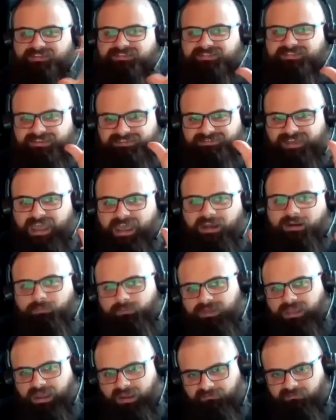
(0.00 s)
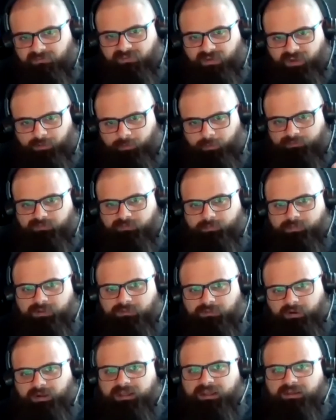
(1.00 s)
the data we have available for me
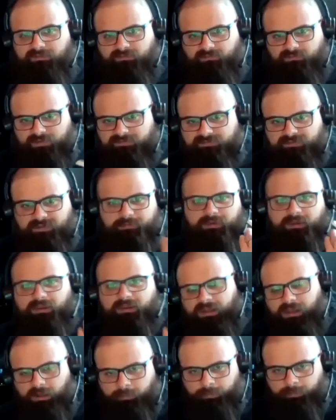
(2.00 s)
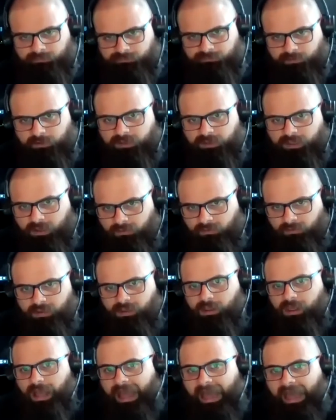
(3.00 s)
running a $50 million portfolio,
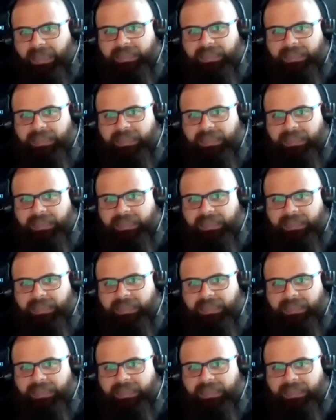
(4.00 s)
I